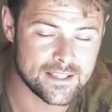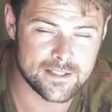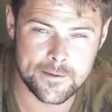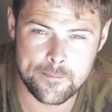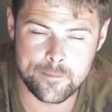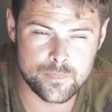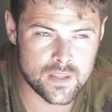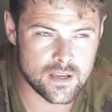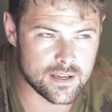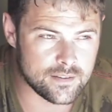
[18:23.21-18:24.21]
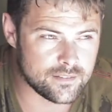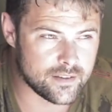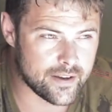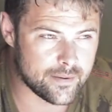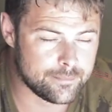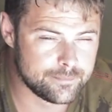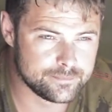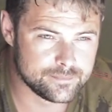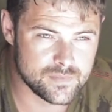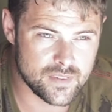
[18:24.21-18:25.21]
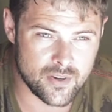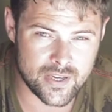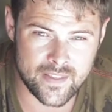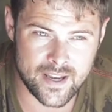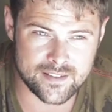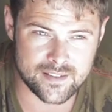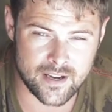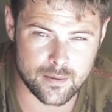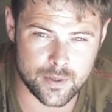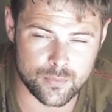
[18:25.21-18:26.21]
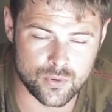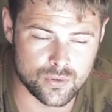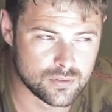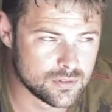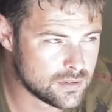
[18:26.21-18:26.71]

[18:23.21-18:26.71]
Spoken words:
and they'll get their heads down a bit more.